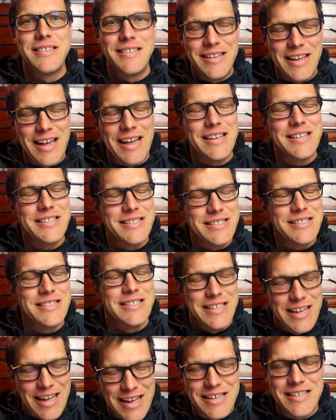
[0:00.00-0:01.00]

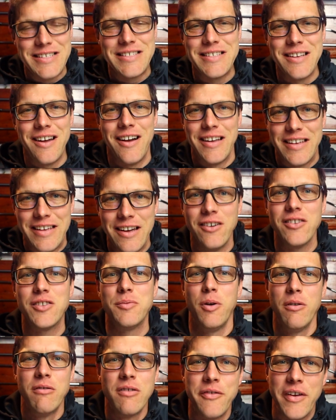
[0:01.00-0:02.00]
Yes, I got
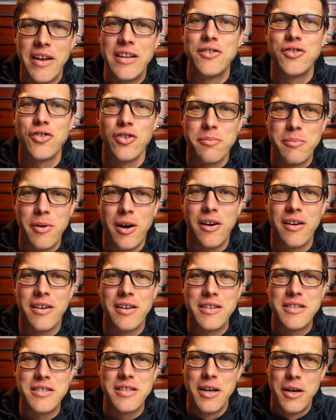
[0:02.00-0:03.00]
my revenge on
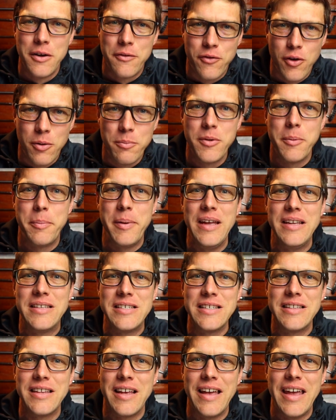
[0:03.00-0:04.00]
Marcus from the
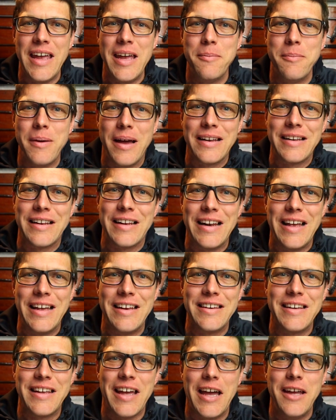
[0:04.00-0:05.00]
beating that him and
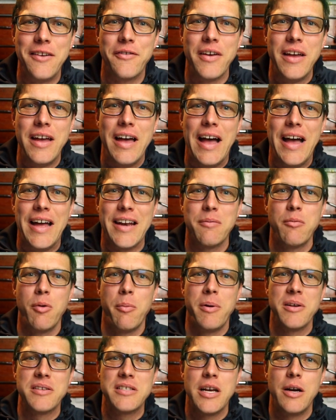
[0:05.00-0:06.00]
Glenn gave Adam and
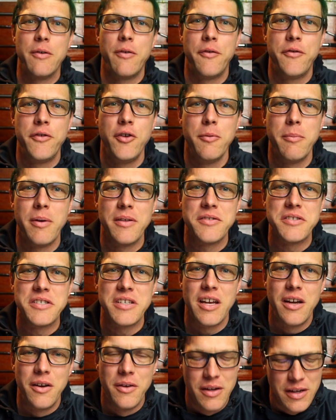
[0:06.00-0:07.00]
myself a few months
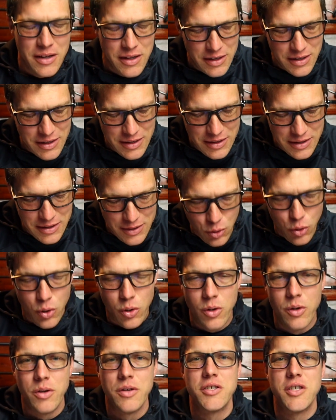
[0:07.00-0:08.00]
ago.
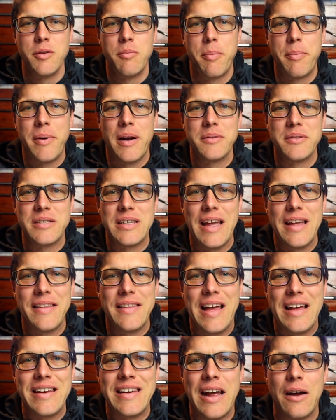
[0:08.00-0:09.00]
Super proud to get
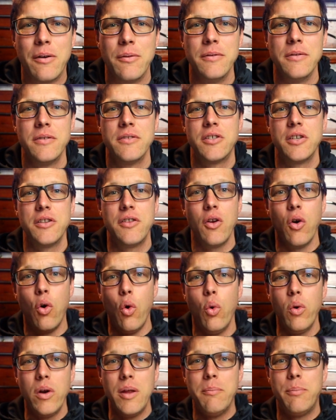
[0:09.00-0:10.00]
that. Now, to the
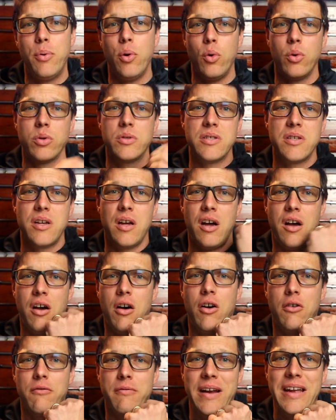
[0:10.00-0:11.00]
all-important
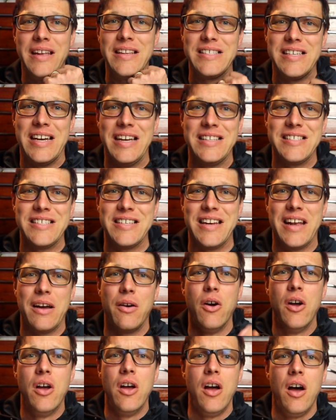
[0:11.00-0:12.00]
heart rate data. Now,
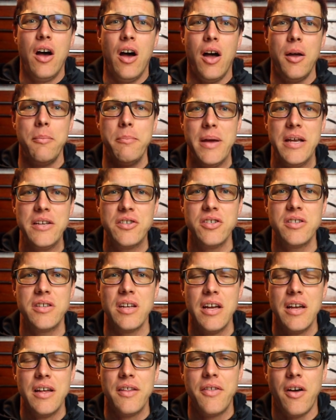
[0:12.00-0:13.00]
I measured
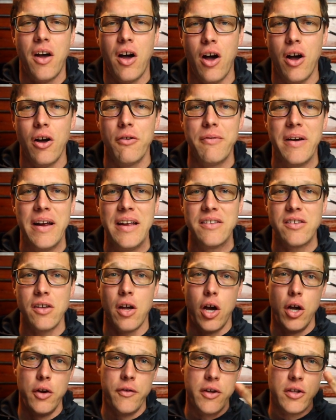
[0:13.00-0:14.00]
the heart rate
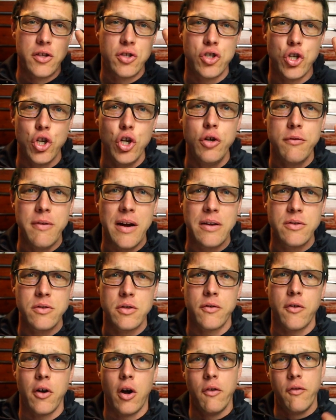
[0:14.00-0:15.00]
over 2 rounds
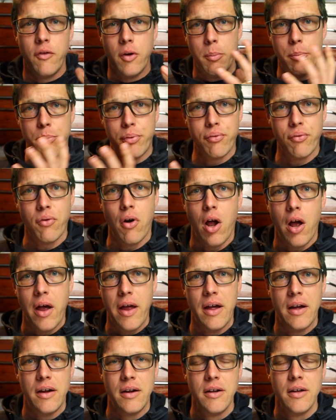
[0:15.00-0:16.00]
of golf
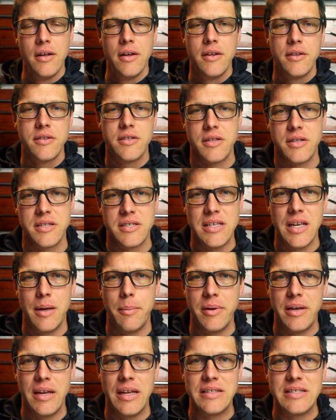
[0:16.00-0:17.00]
prior to the
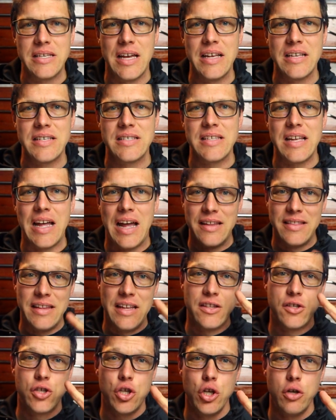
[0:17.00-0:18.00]
CBD test and
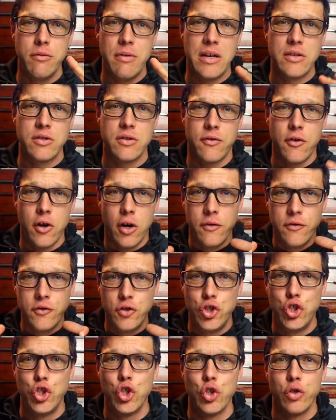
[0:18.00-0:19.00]
then 2 rounds of golf
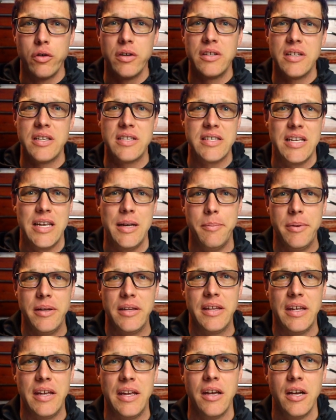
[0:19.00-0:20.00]
during the
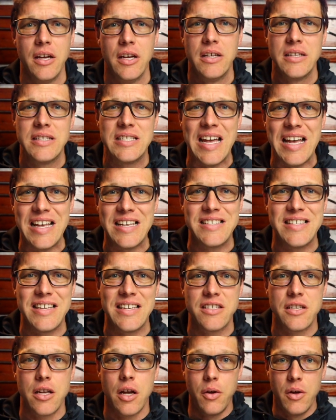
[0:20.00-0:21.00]
CBD
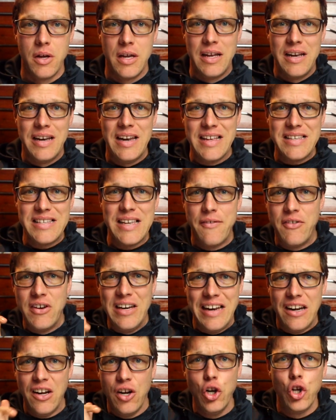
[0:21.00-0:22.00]
testing. So let's have a
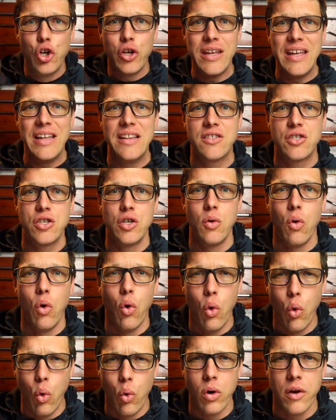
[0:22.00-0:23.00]
little look into
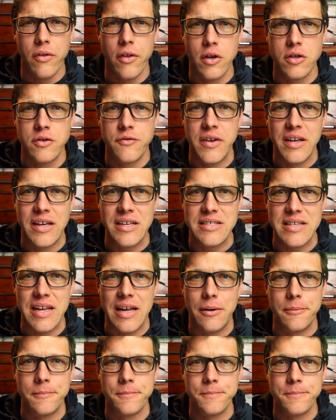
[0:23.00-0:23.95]
all of those figures now.